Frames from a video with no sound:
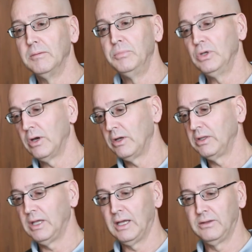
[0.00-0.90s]

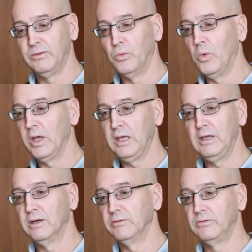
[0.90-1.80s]
beyond that
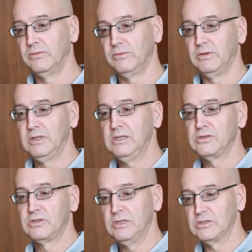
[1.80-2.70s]
weighing of
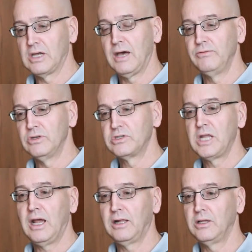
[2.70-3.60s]
his obvious
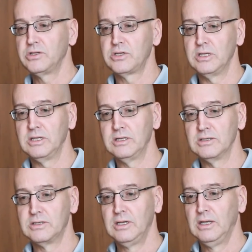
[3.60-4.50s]
talents and
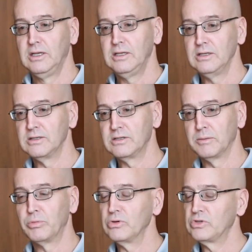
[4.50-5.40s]
his
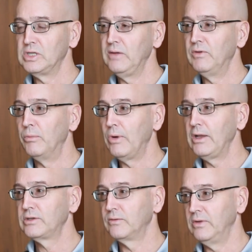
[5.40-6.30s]
perceived
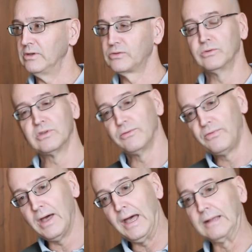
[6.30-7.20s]
abrasiveness was the
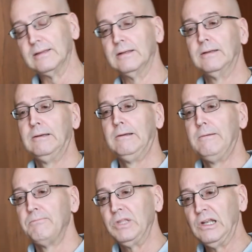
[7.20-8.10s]
fact that,
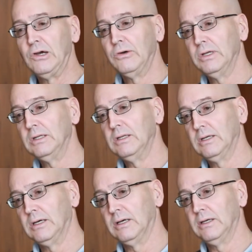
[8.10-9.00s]
you know, in
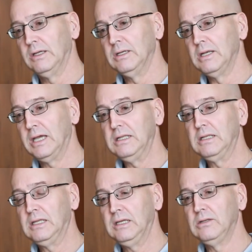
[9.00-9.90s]

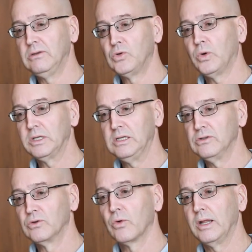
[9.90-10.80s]

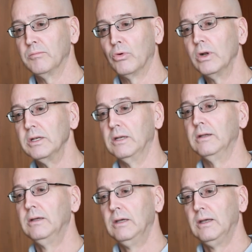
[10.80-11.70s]
1920s Great Britain,
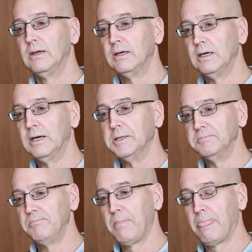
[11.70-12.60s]

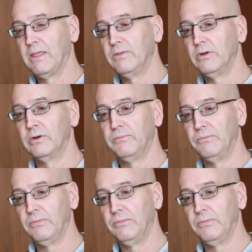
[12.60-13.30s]
the